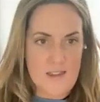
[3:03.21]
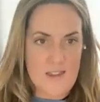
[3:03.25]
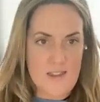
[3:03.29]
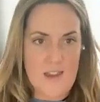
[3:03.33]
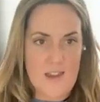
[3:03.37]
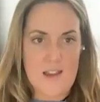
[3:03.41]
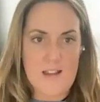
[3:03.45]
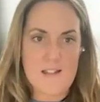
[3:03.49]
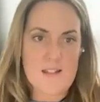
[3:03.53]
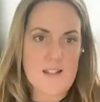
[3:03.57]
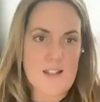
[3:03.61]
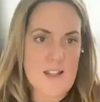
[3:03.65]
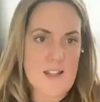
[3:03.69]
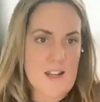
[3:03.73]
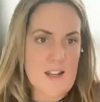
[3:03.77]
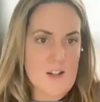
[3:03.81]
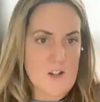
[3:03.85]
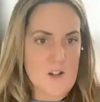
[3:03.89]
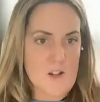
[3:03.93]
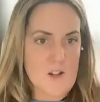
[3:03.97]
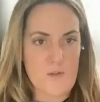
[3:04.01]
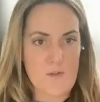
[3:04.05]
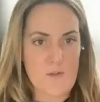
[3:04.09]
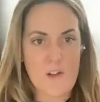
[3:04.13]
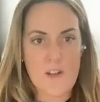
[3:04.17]
things that I
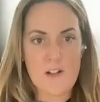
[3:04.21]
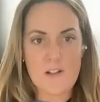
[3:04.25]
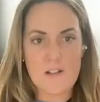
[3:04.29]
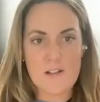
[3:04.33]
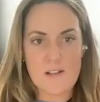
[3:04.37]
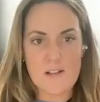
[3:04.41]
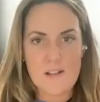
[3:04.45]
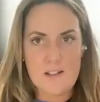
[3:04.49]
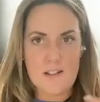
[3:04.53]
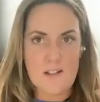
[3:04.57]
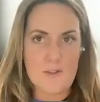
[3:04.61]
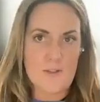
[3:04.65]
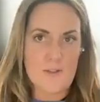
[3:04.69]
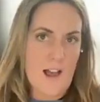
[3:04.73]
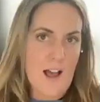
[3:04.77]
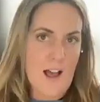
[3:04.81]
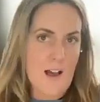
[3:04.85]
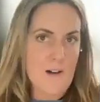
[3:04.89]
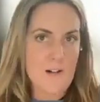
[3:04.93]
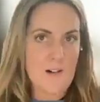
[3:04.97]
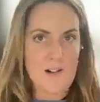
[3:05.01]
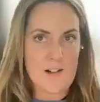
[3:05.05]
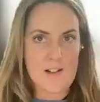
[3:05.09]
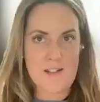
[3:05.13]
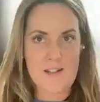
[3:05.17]
should feel and the
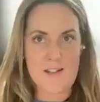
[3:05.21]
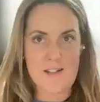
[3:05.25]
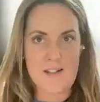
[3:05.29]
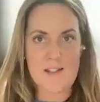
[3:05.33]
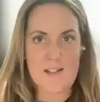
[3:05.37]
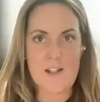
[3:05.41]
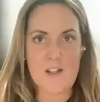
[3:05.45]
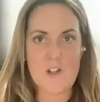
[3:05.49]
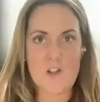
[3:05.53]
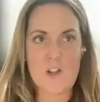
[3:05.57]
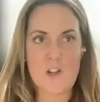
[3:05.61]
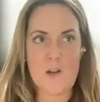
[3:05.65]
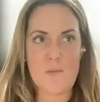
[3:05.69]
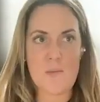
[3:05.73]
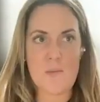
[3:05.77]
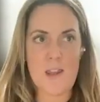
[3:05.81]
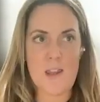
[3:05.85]
flowers and the sunshine,